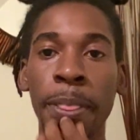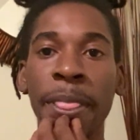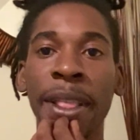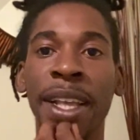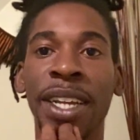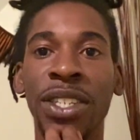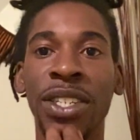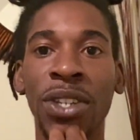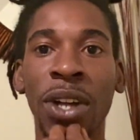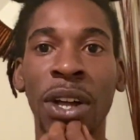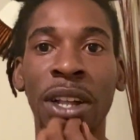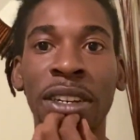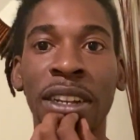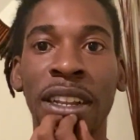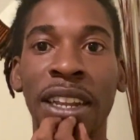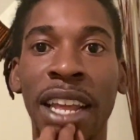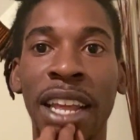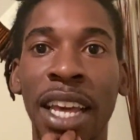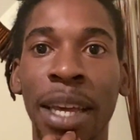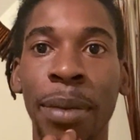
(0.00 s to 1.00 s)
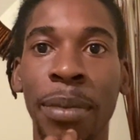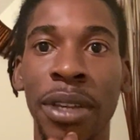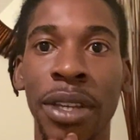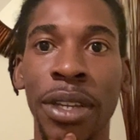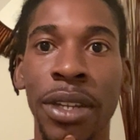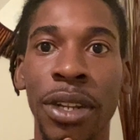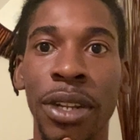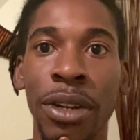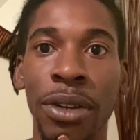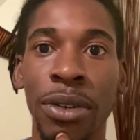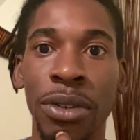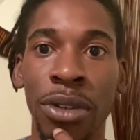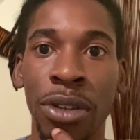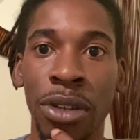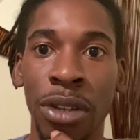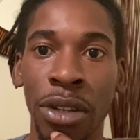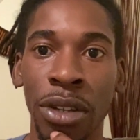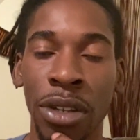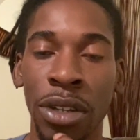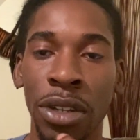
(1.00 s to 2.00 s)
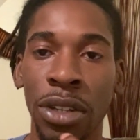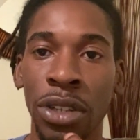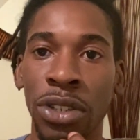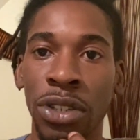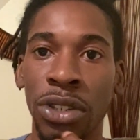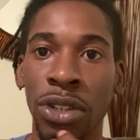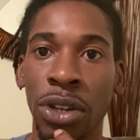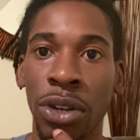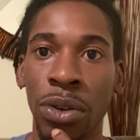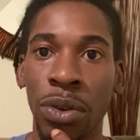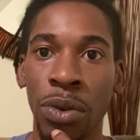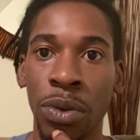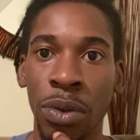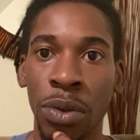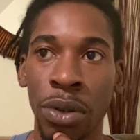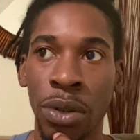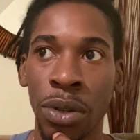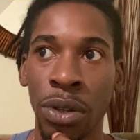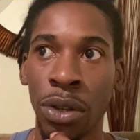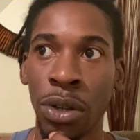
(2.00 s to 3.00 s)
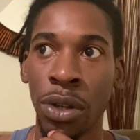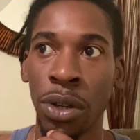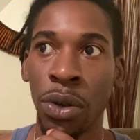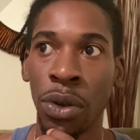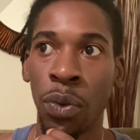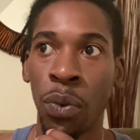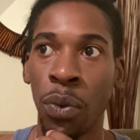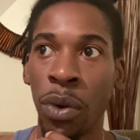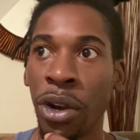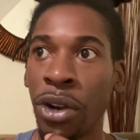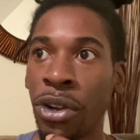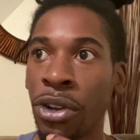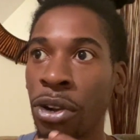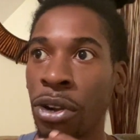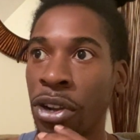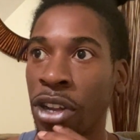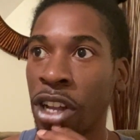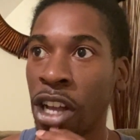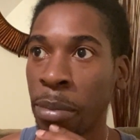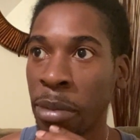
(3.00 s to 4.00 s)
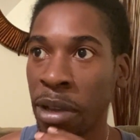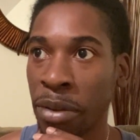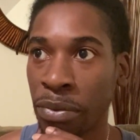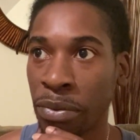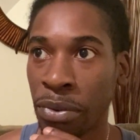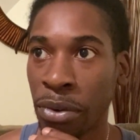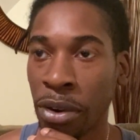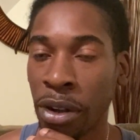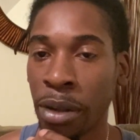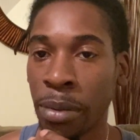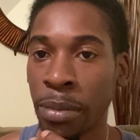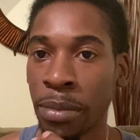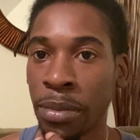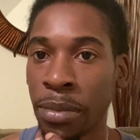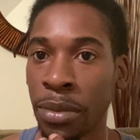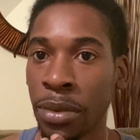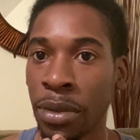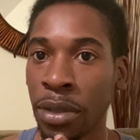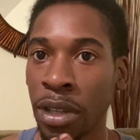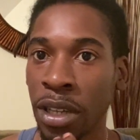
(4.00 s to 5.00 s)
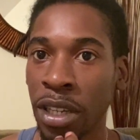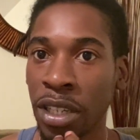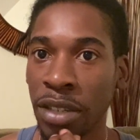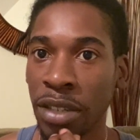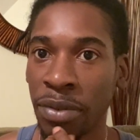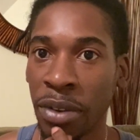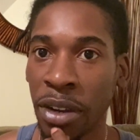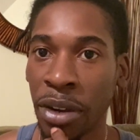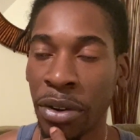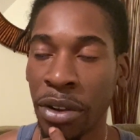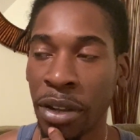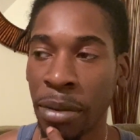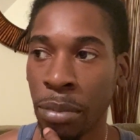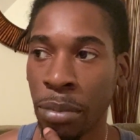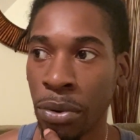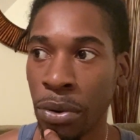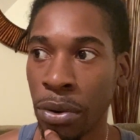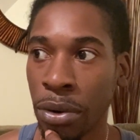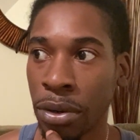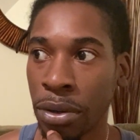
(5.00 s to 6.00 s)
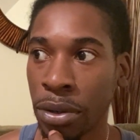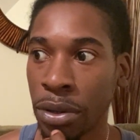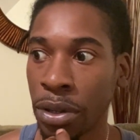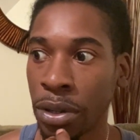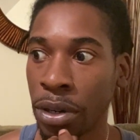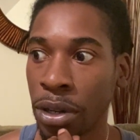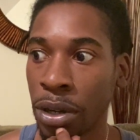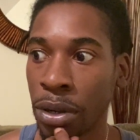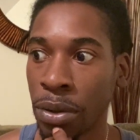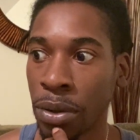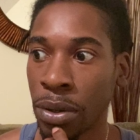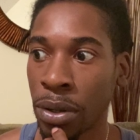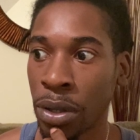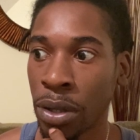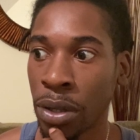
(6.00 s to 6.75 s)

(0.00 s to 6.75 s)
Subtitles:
It's all in alignment, you know? So where you're coming from is very important, you know?